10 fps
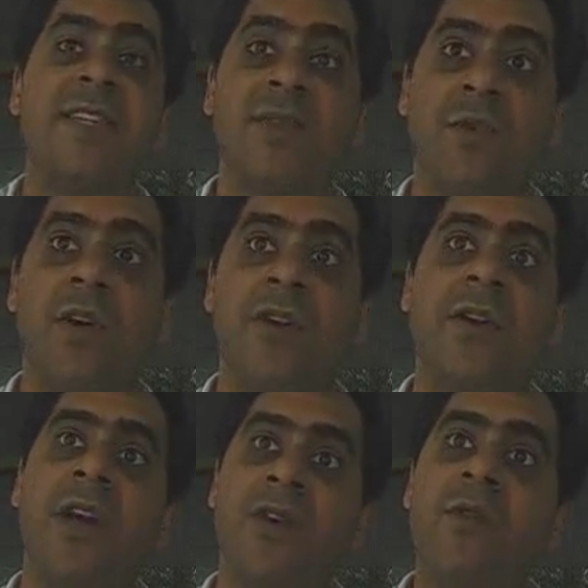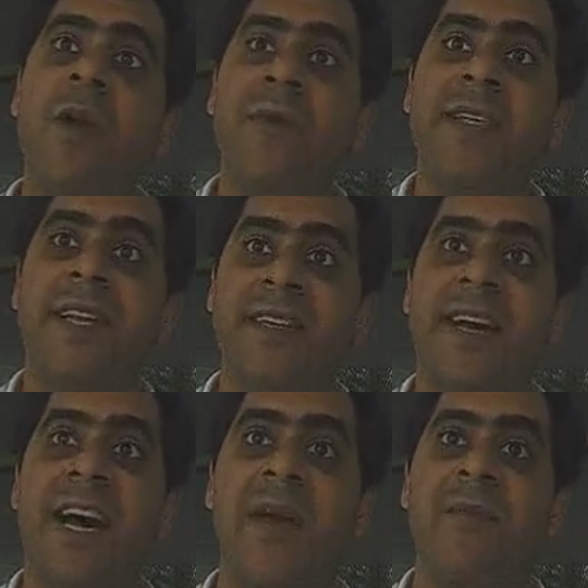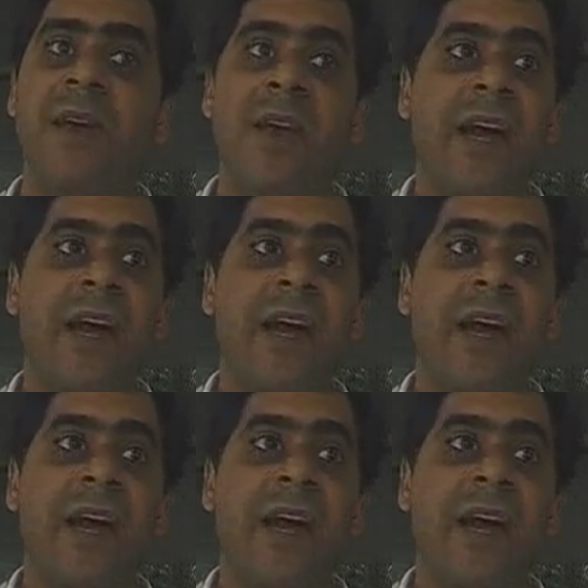world one piece at a time,